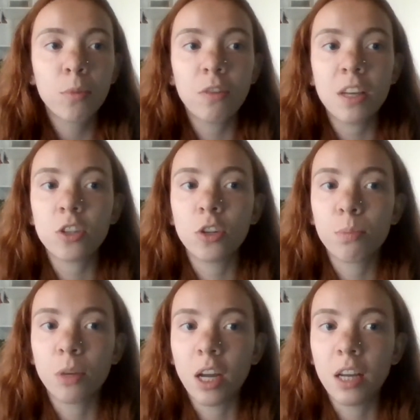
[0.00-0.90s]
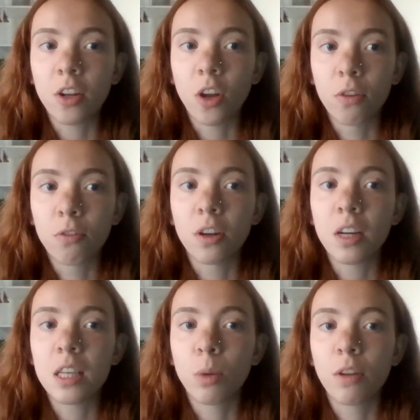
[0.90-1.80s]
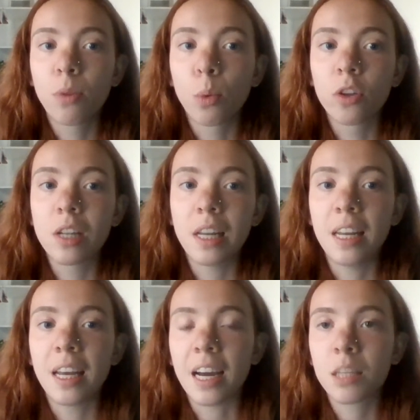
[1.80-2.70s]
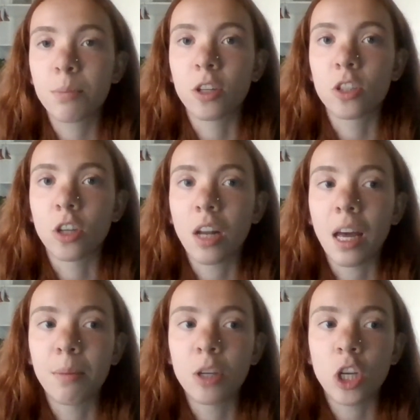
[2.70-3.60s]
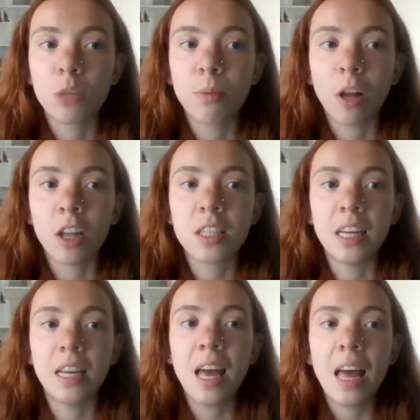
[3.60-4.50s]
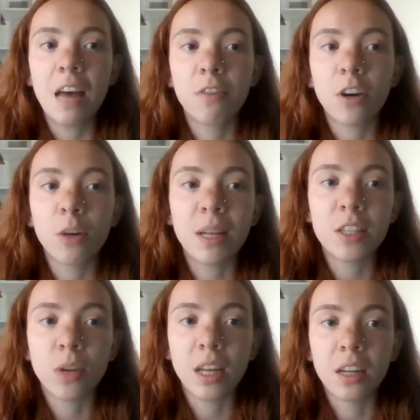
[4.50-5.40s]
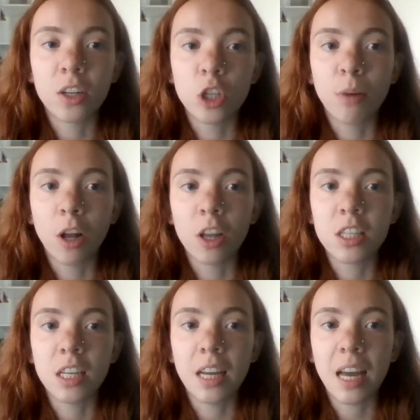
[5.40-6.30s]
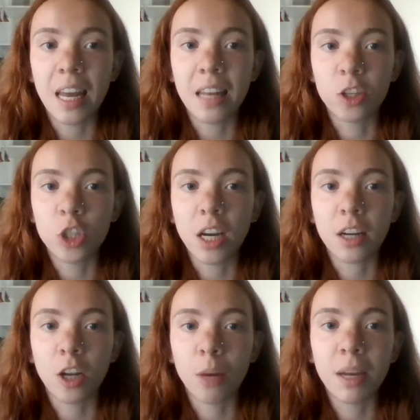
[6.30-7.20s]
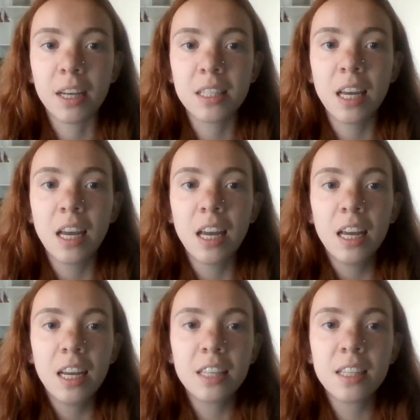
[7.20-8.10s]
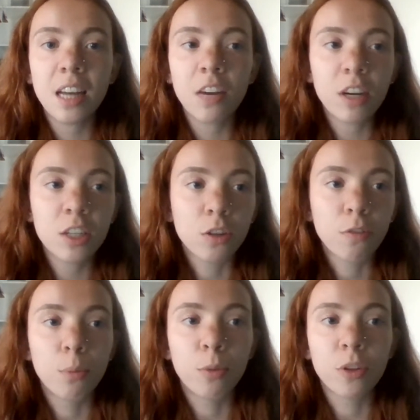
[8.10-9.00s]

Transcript: Professor Ottmar Edenhofer is one of the world's leading experts on climate change policy, environmental and energy policy, and energy economics he is the director of the